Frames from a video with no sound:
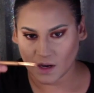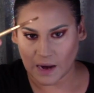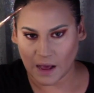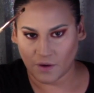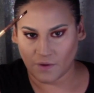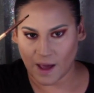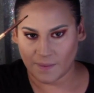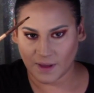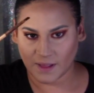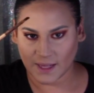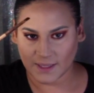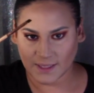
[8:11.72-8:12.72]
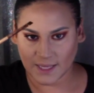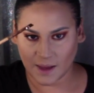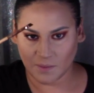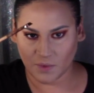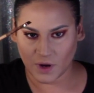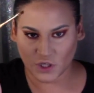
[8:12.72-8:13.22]
Now grabbing that
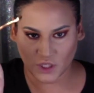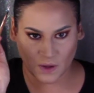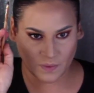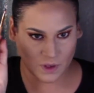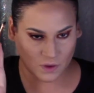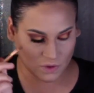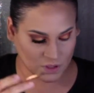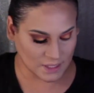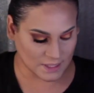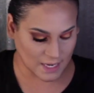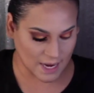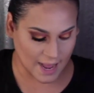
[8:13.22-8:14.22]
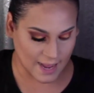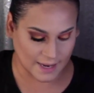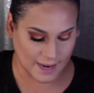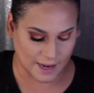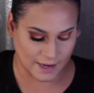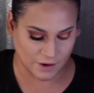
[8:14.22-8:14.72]
same brush that we used as an
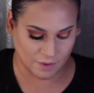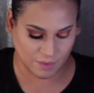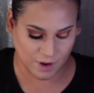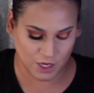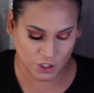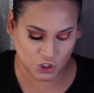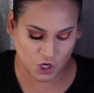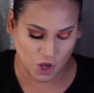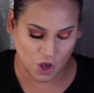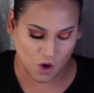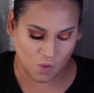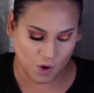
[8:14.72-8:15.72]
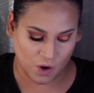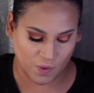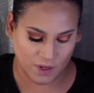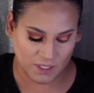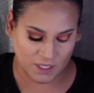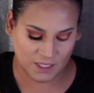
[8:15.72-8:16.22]
eyeliner brush, we're
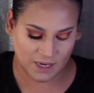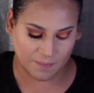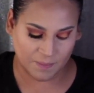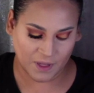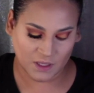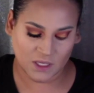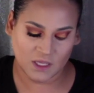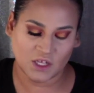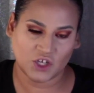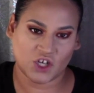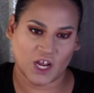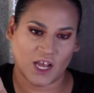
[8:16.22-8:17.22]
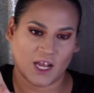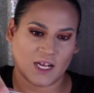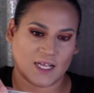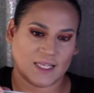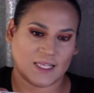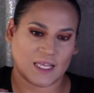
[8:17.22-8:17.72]
going to dip into the shade
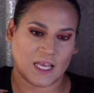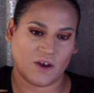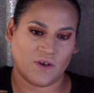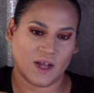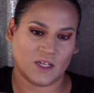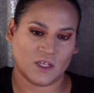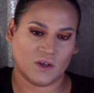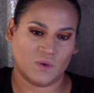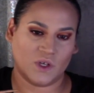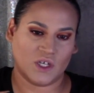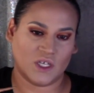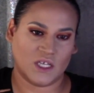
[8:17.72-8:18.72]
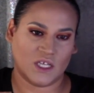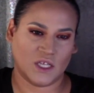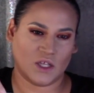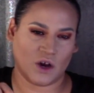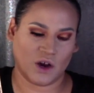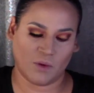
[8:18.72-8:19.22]
Secret, which is this
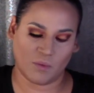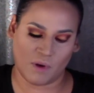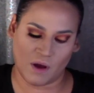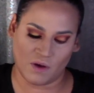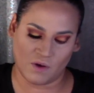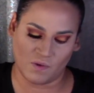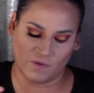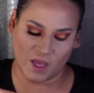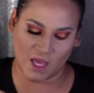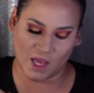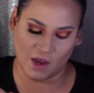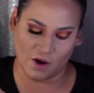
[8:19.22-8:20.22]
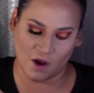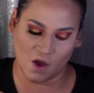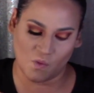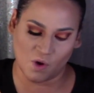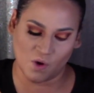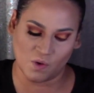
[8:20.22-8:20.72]
dark brown over here,
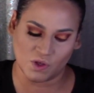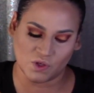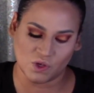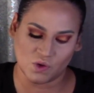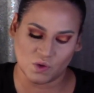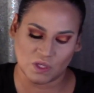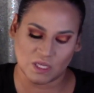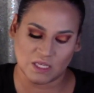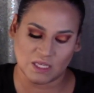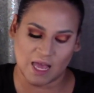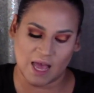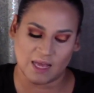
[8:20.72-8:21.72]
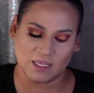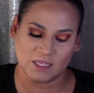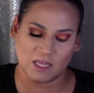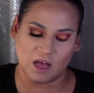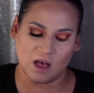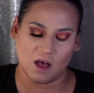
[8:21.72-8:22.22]
and we're going to use this as
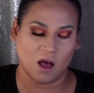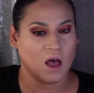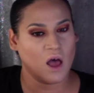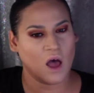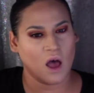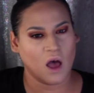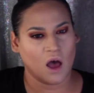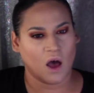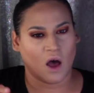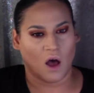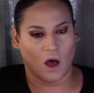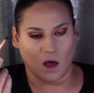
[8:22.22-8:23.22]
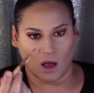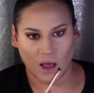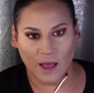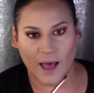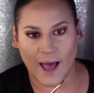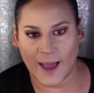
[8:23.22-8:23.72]

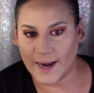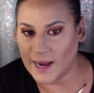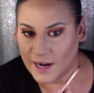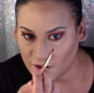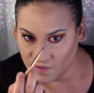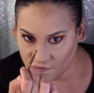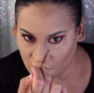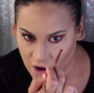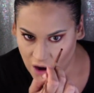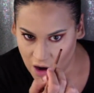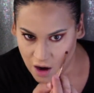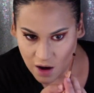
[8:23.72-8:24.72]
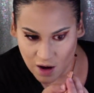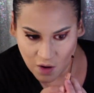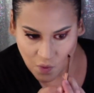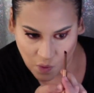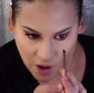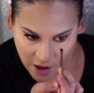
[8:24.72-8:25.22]
a eyeliner for our
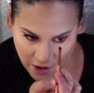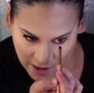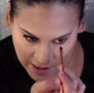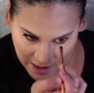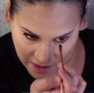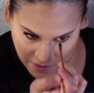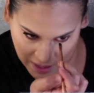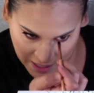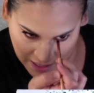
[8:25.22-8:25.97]
waterline right